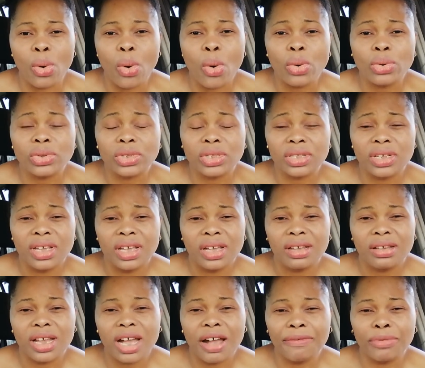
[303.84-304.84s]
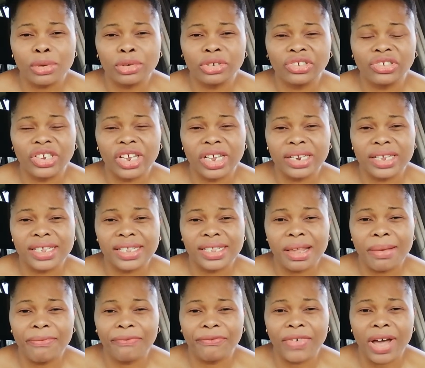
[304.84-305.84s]
goals, you have to share the
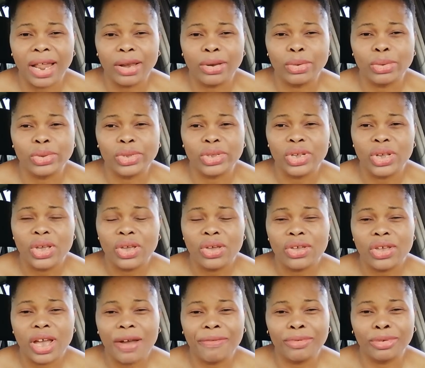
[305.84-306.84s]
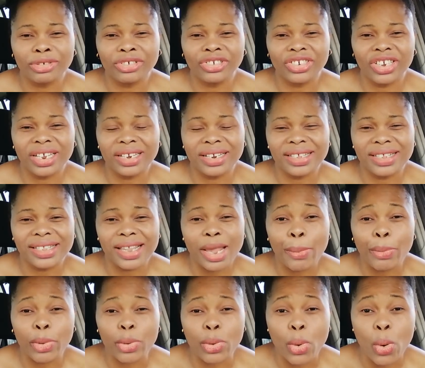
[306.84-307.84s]
same values, you have to share the
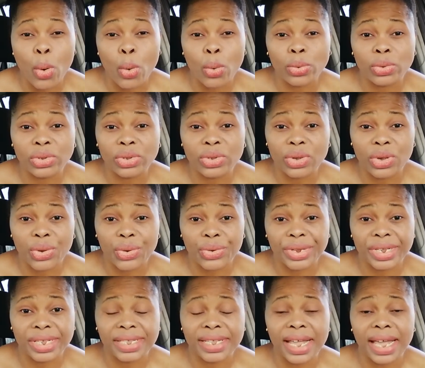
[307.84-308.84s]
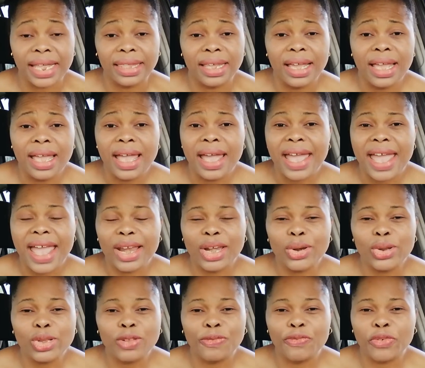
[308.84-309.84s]
same goals, you understand? And
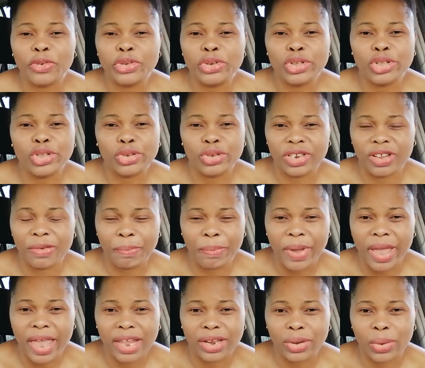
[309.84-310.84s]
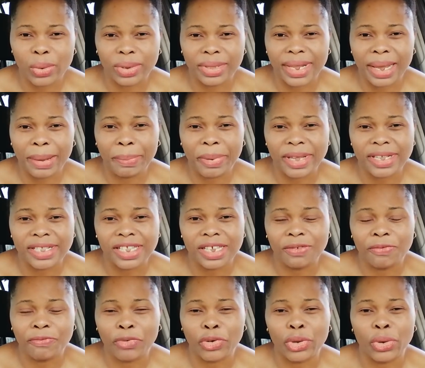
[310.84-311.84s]
not for you to depend on that
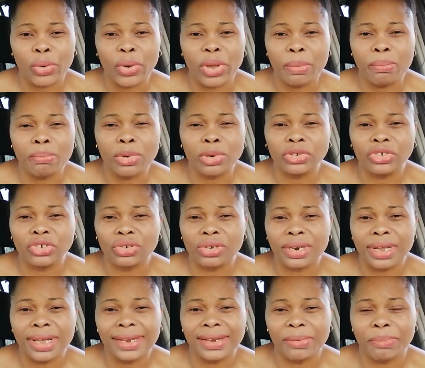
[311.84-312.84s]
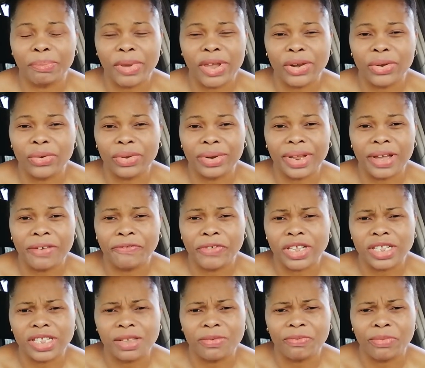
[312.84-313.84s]
person, for your emotional, depend on that
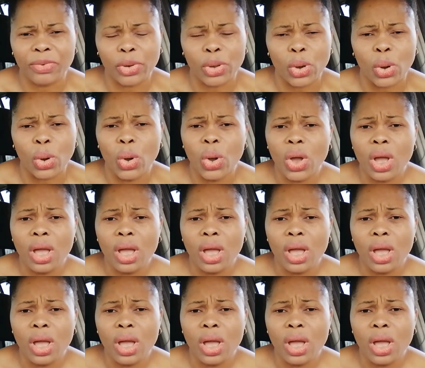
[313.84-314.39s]
person, for your